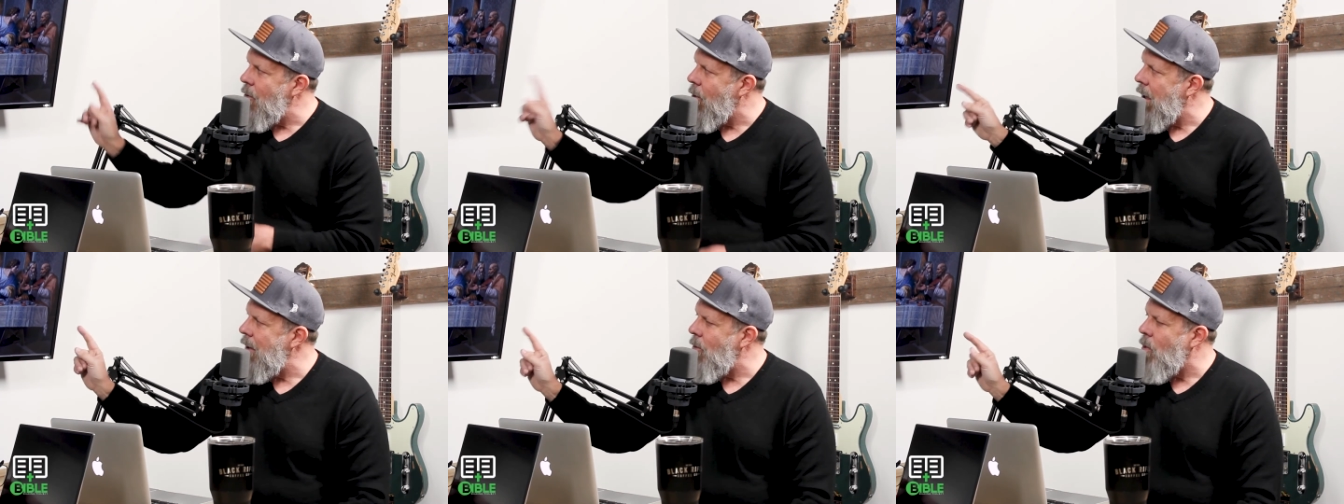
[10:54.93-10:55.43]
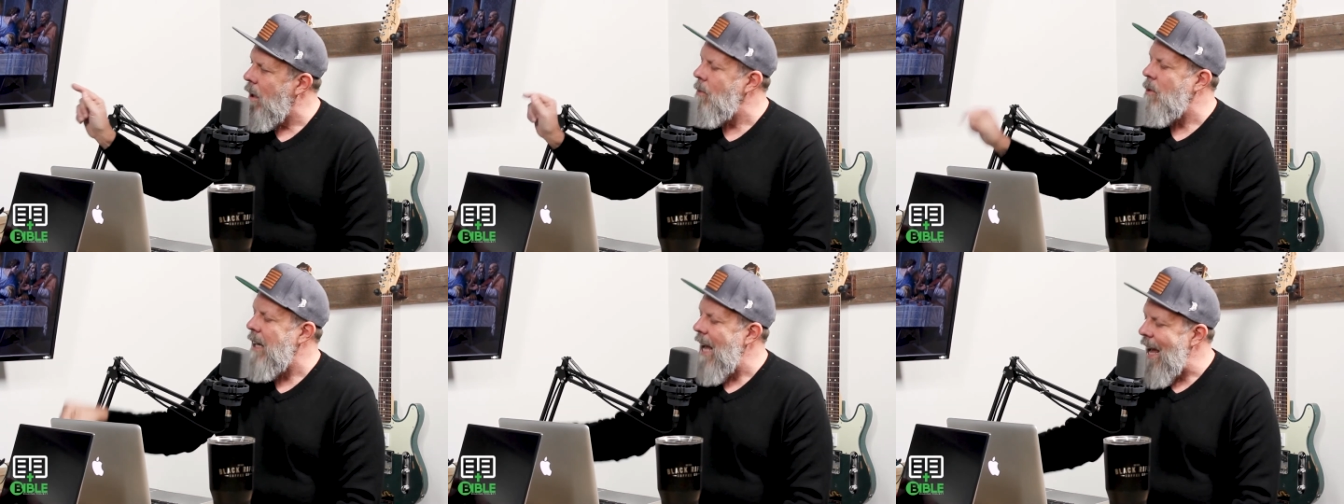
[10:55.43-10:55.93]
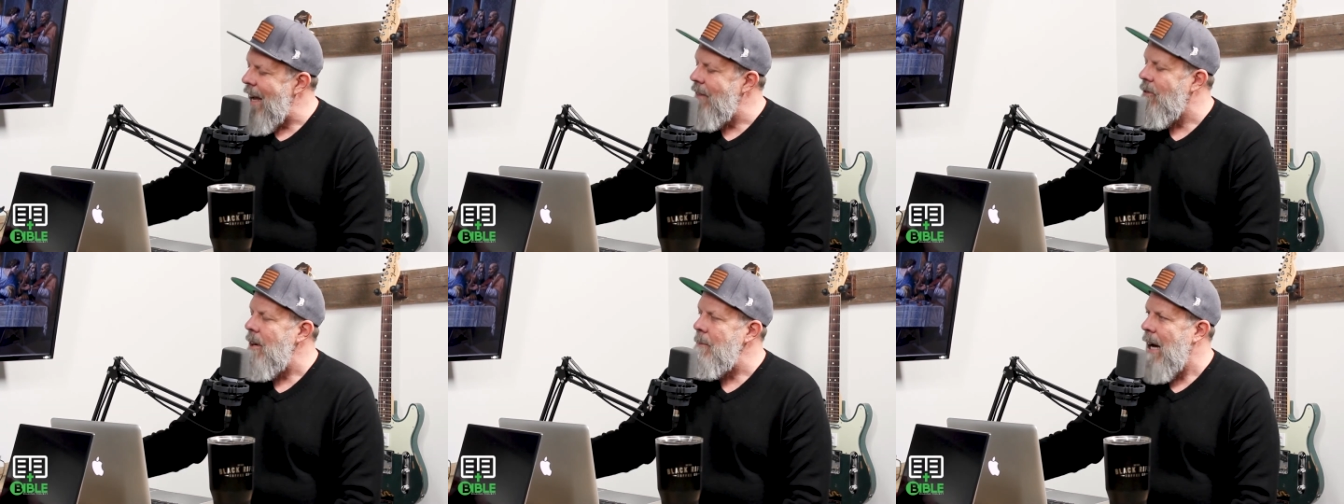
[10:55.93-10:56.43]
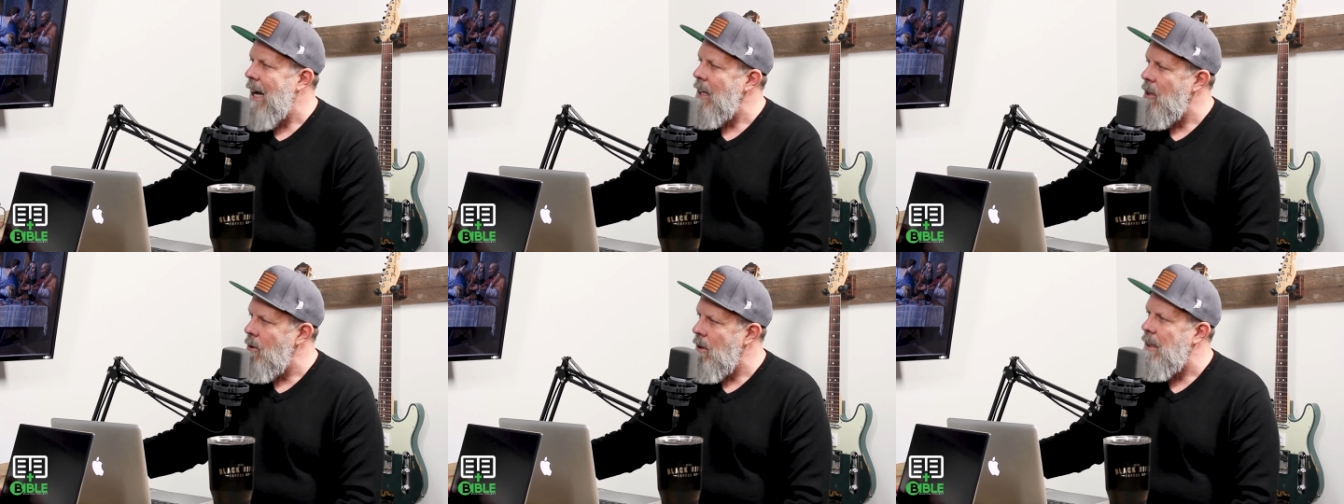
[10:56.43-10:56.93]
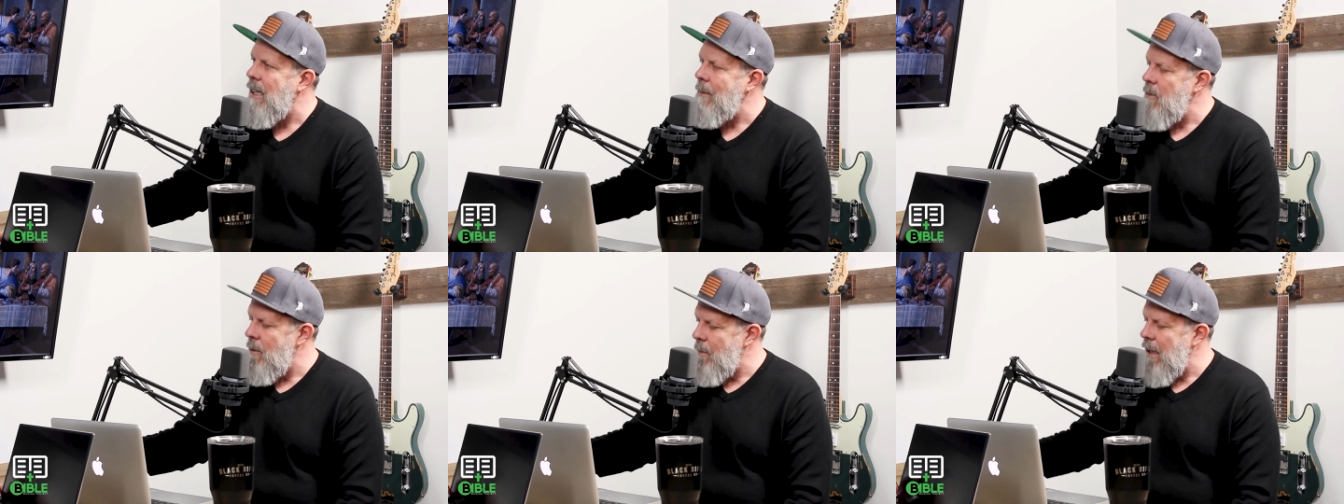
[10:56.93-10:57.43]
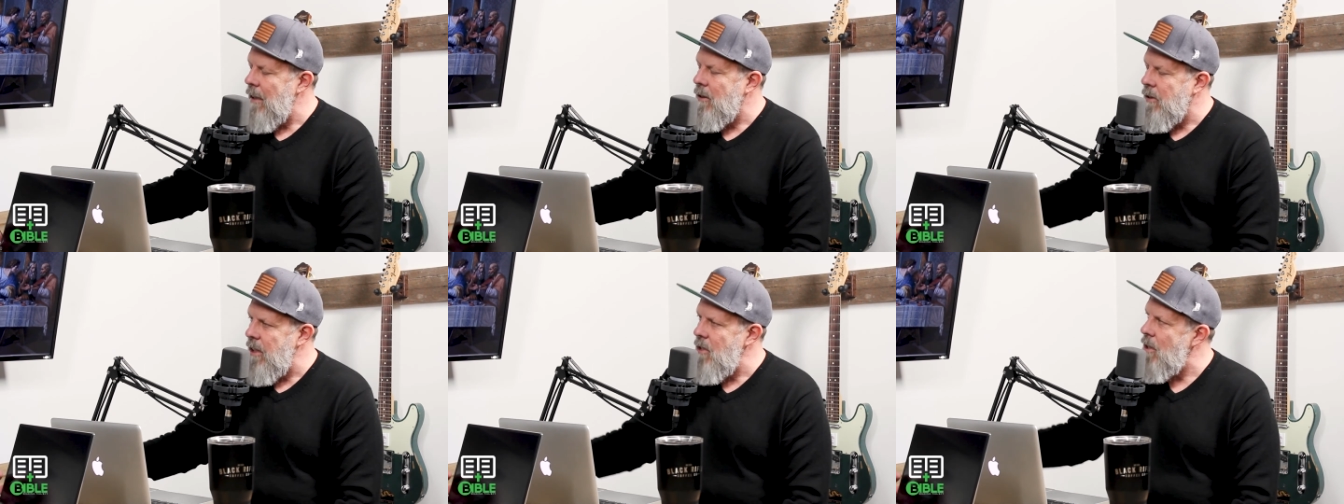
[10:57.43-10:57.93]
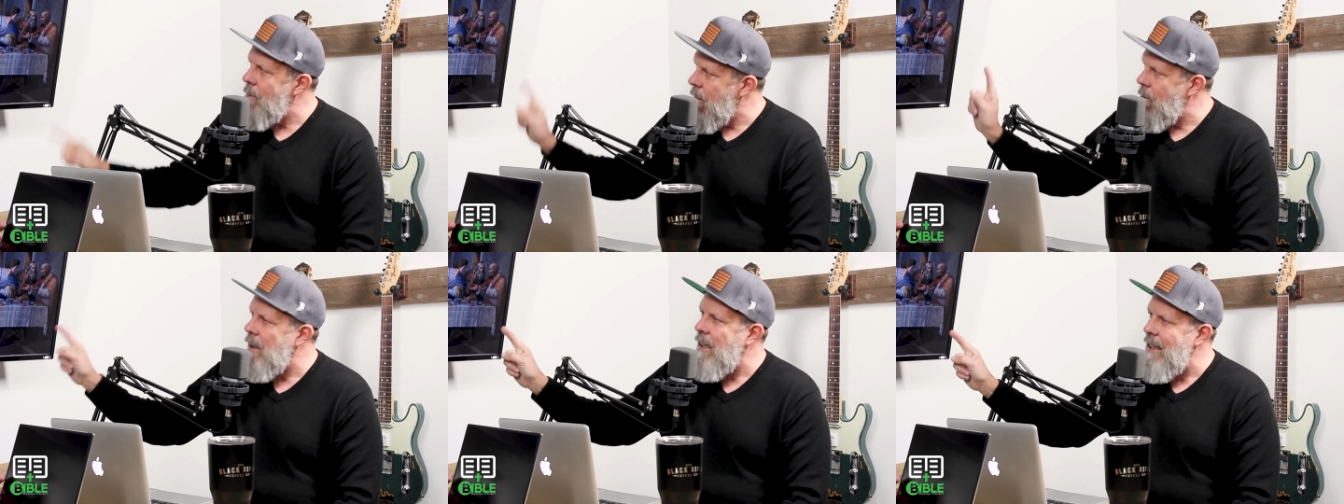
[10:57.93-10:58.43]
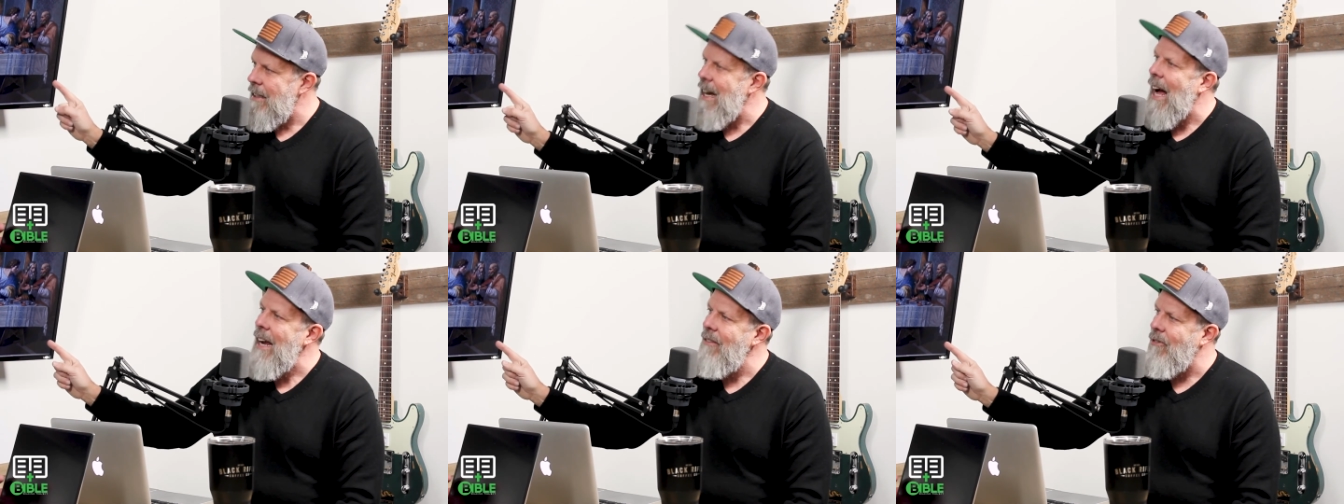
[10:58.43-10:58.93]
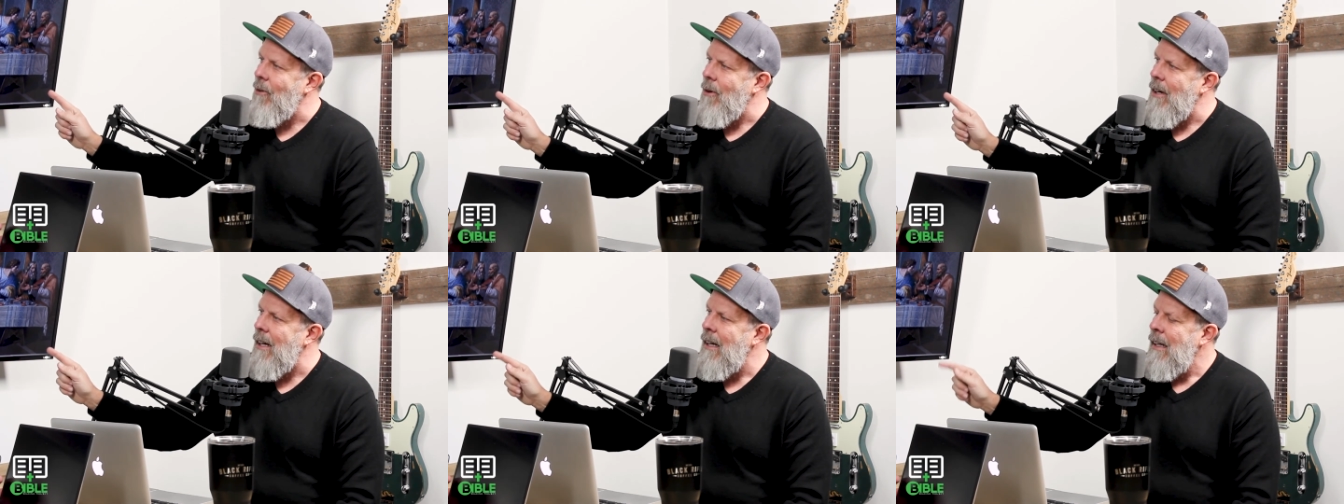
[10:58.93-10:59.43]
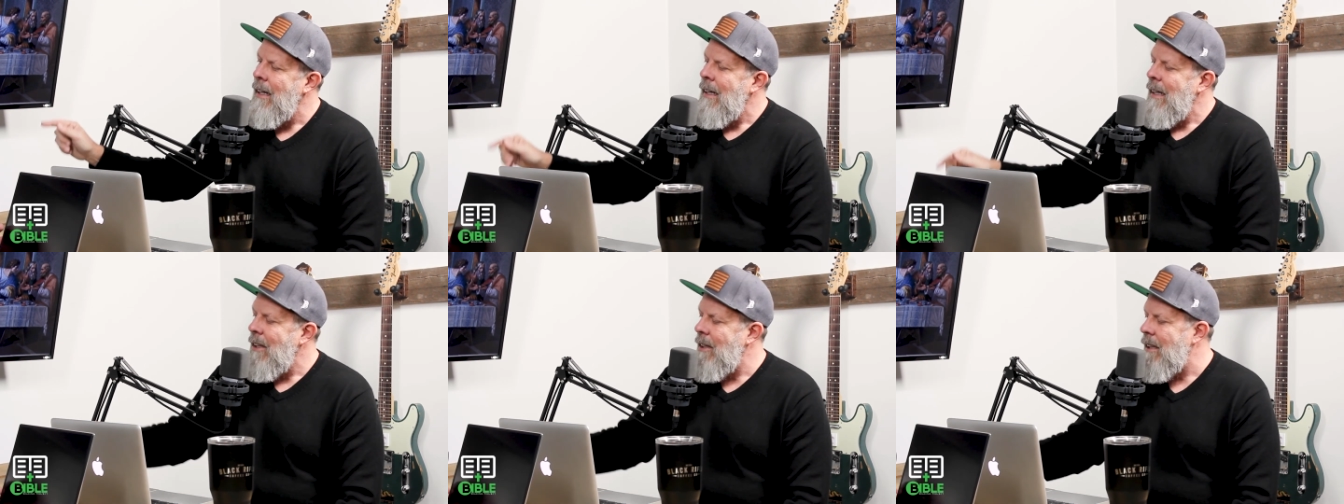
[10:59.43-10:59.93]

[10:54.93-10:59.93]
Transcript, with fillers: what what would everybody who claims to be a Christian be willing to die for? Yes, yes.